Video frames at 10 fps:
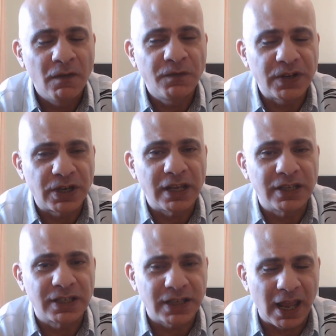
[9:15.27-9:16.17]
for
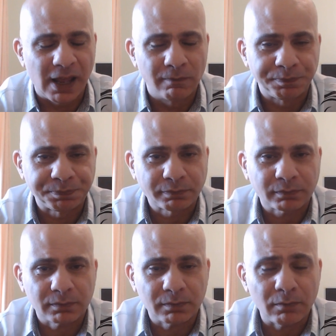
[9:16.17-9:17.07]
DC.
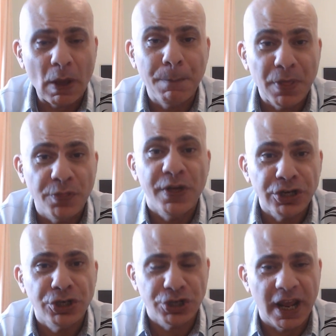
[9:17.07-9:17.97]
But
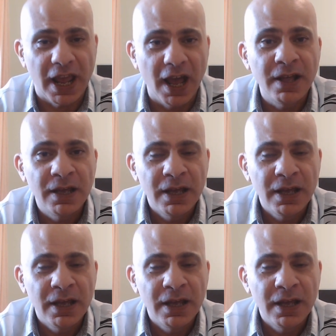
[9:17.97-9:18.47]
this year